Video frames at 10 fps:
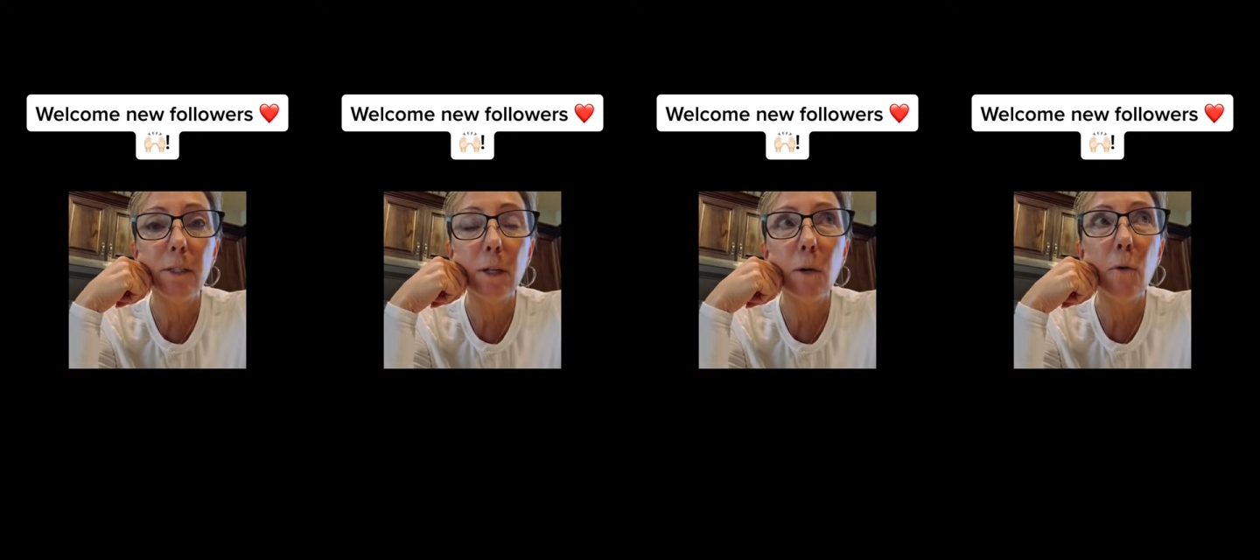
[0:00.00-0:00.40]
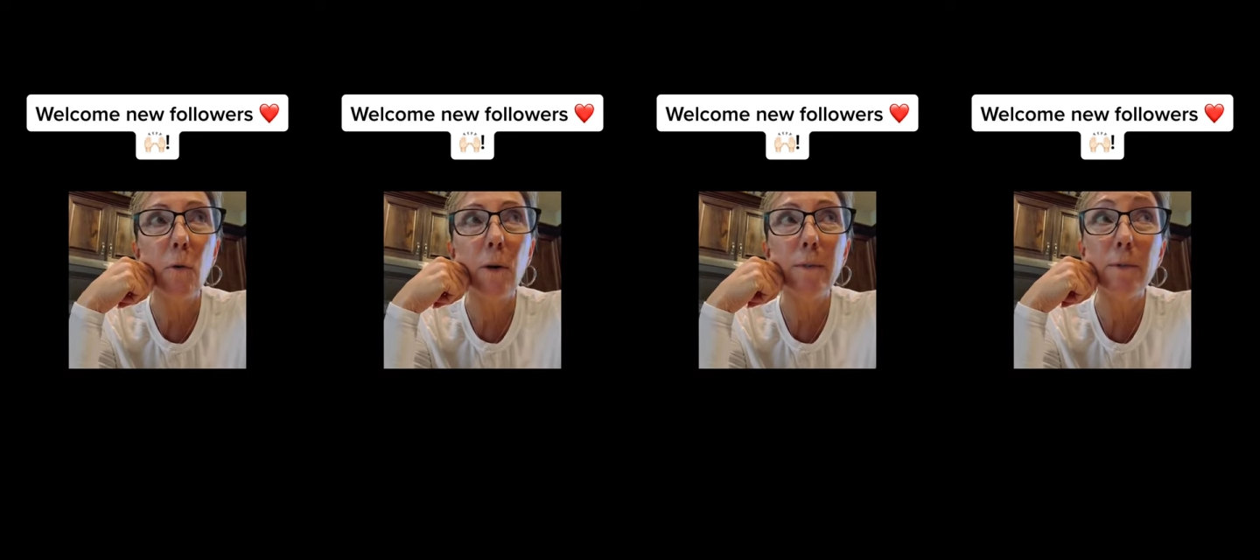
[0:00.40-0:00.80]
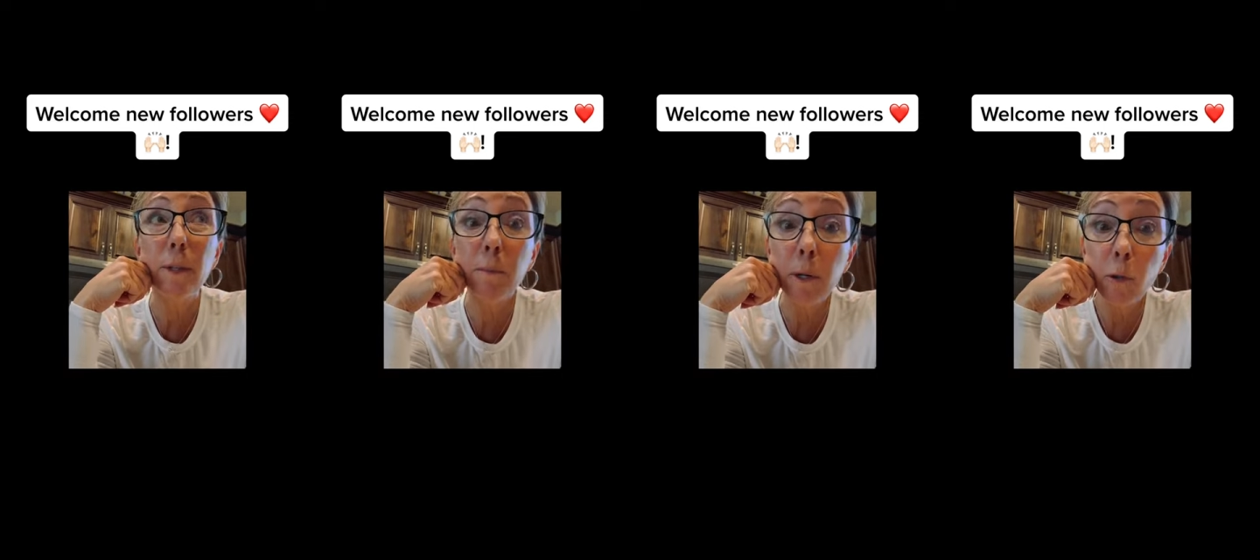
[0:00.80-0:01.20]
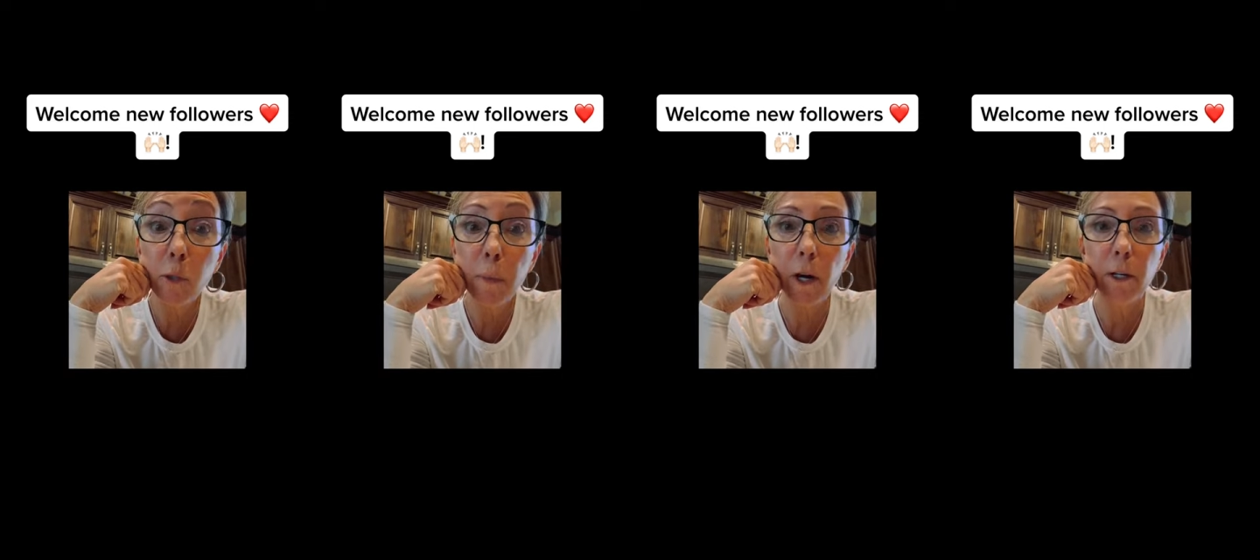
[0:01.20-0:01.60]
So for the
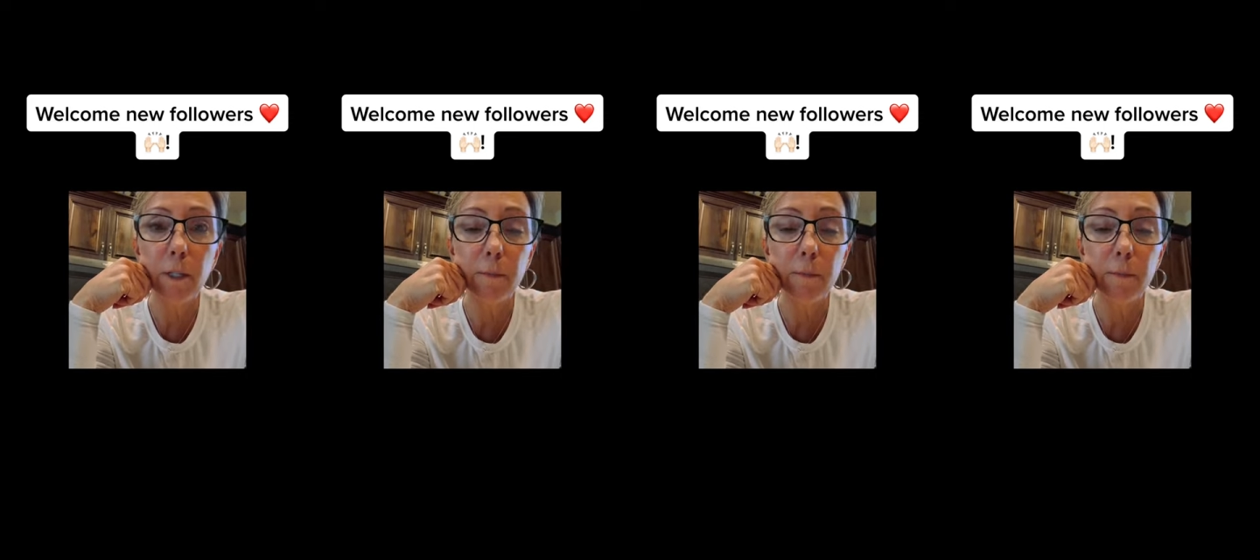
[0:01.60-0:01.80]
most part,